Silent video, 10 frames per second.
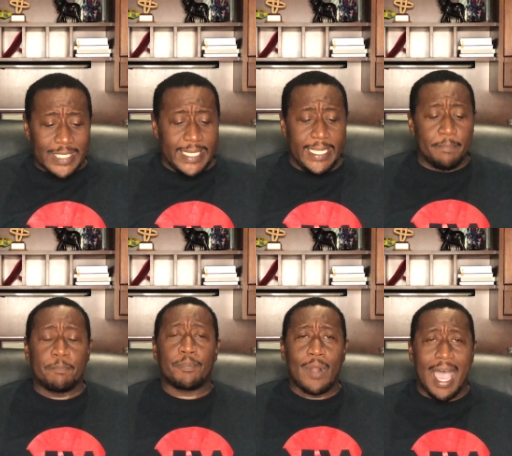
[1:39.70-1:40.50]
in
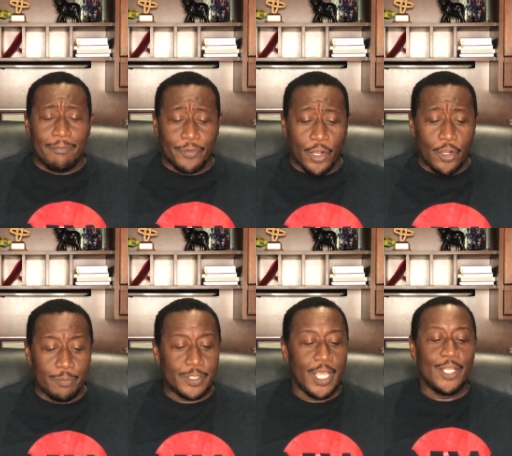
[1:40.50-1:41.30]

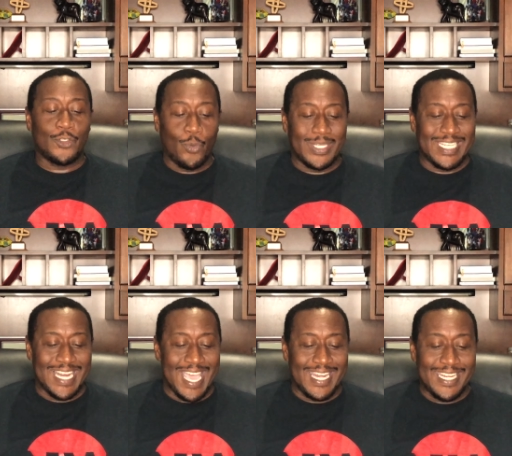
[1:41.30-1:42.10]
Proverbs
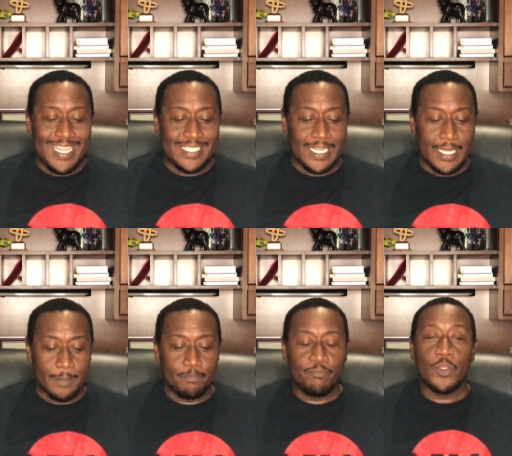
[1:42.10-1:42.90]
29 and 18,
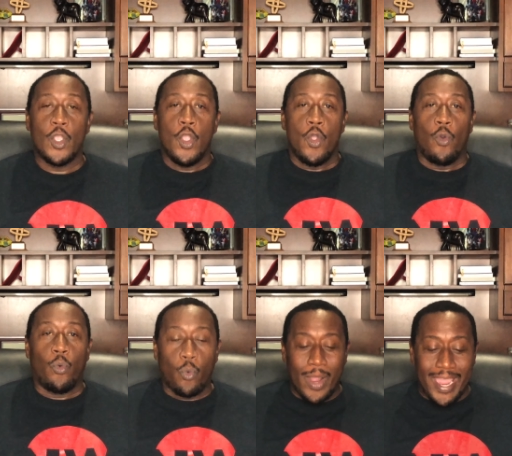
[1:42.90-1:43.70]

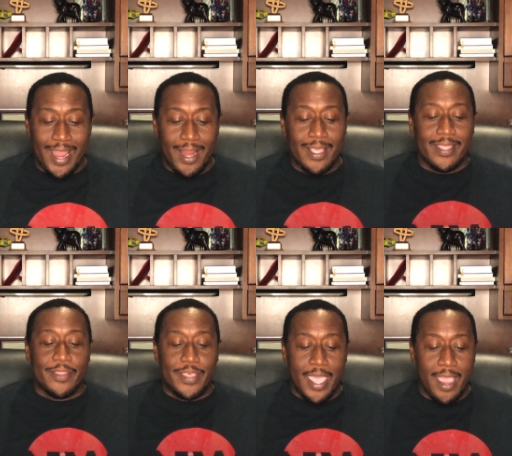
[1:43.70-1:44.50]
where
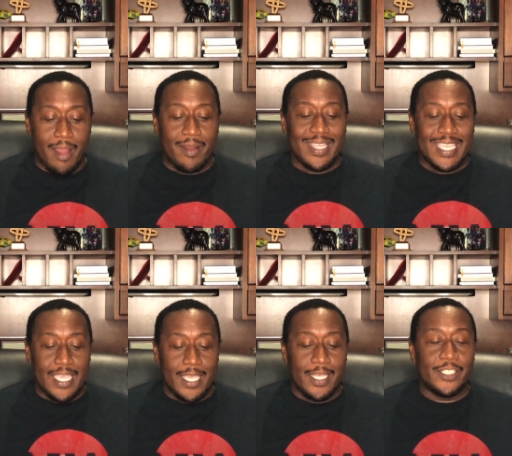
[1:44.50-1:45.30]
there
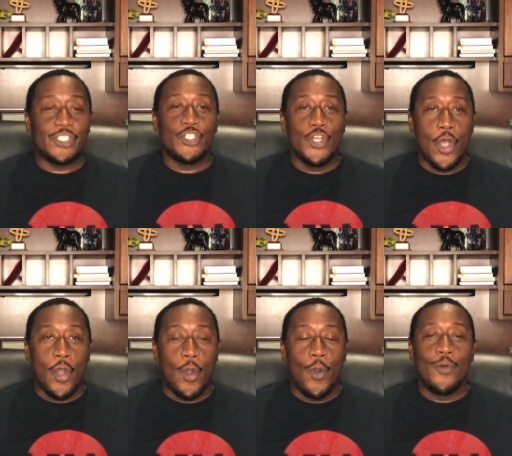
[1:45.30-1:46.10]
is
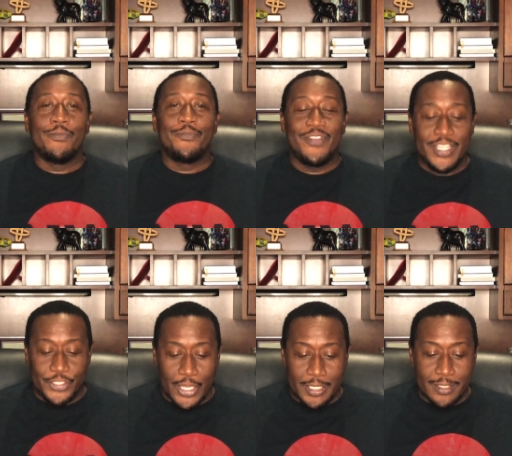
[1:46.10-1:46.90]
no
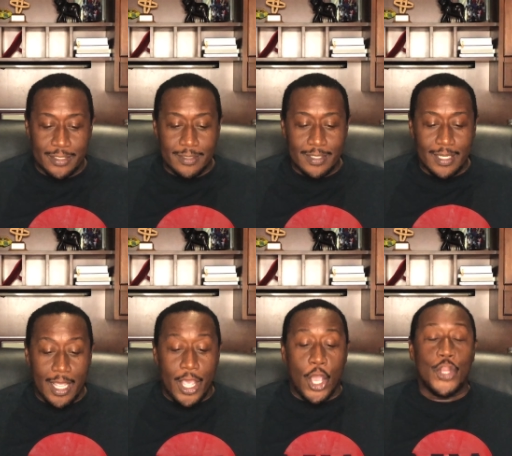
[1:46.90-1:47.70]
vision,
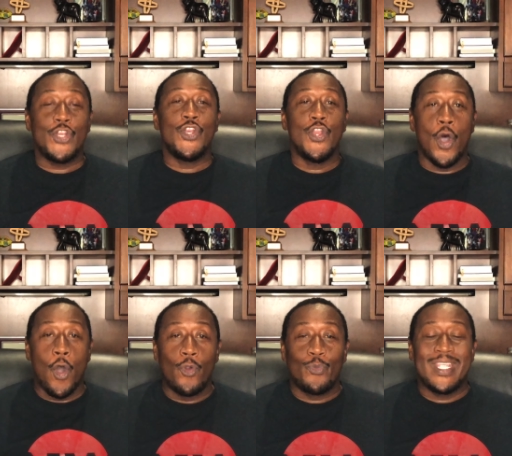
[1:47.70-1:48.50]

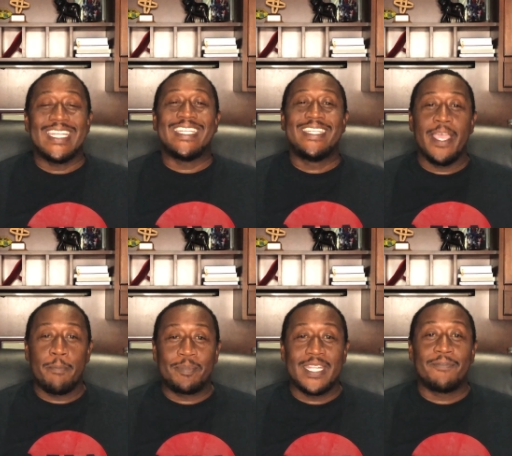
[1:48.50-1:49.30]
no
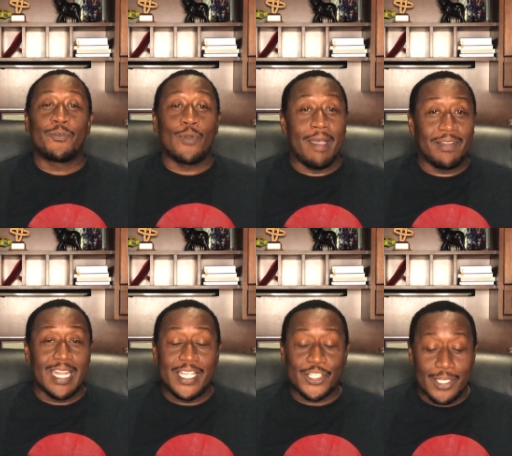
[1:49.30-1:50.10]
redemptive
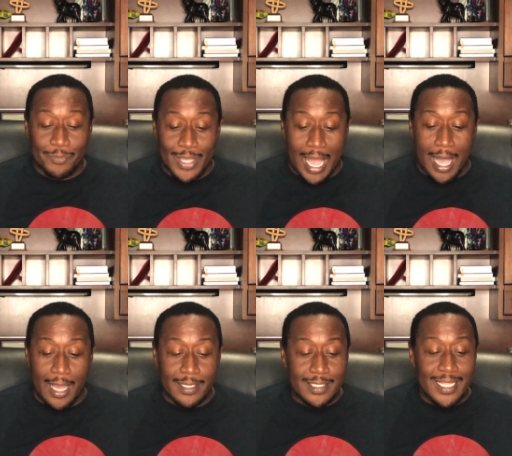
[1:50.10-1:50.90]
revelation of
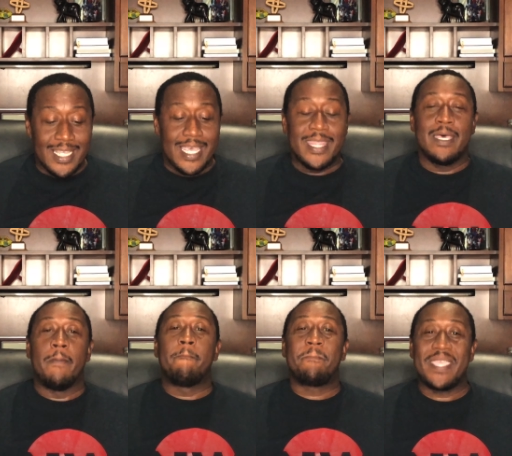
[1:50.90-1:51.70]
God, the
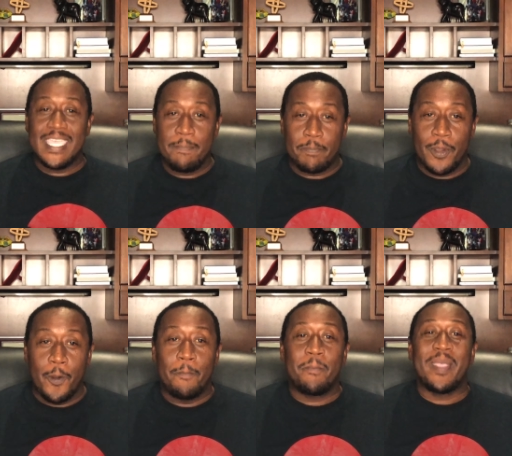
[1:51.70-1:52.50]

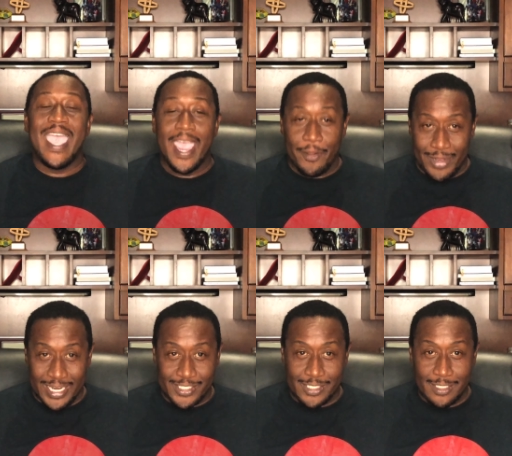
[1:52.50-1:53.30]
people
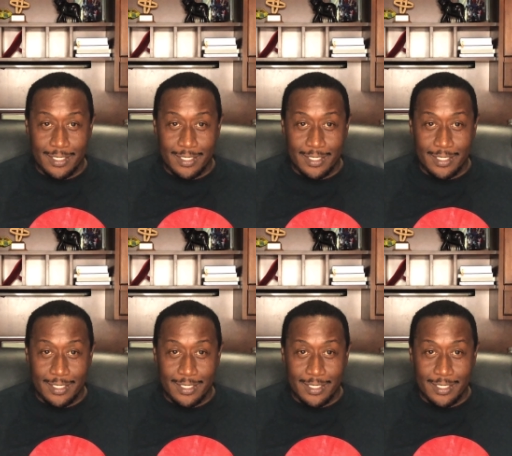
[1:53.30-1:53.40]
perish.